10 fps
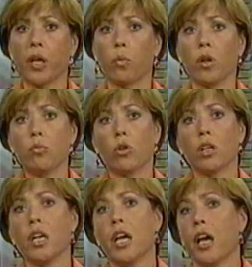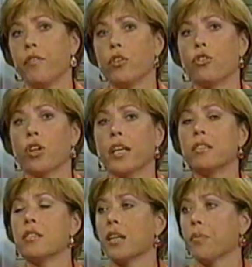then we had one more. Have you
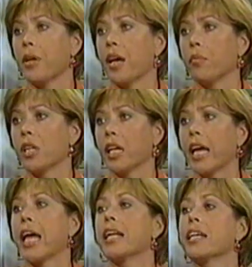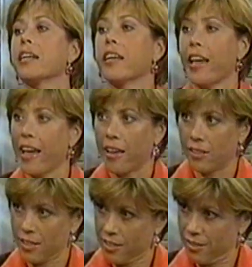tried to stop gambling and
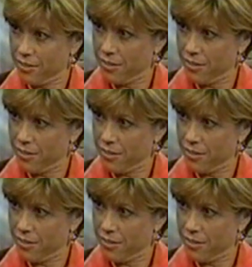can't?